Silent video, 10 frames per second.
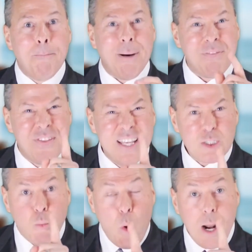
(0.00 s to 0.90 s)
But
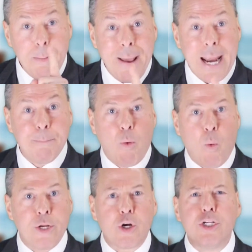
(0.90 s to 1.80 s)
this one pain
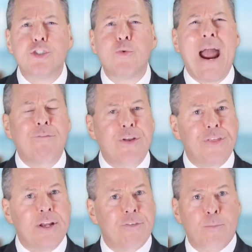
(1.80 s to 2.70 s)
point, you're going to do
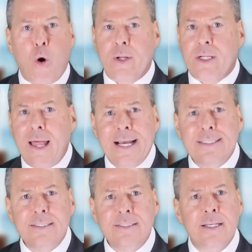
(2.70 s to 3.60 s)
everything from go to
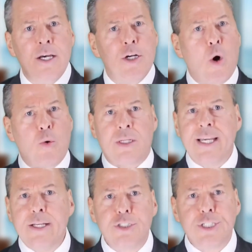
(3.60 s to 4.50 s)
classes, go to
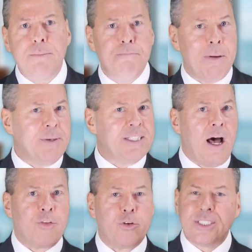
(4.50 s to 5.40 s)
leadership, maybe
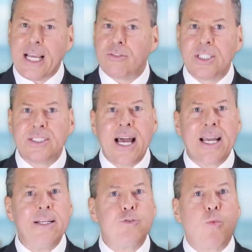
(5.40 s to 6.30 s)
other sales
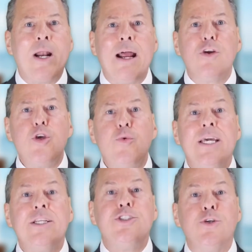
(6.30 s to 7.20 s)
executives, whatever you
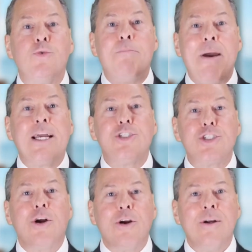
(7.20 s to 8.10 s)
need to do to make
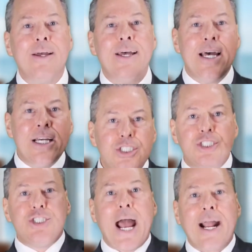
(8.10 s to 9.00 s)
sure,
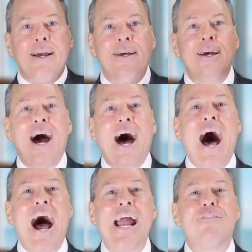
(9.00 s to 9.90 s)
check,
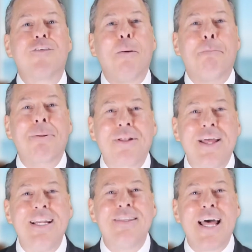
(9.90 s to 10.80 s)
I have
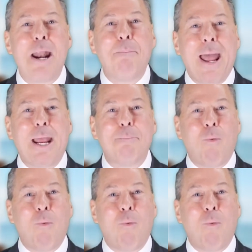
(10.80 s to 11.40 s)
completed that pain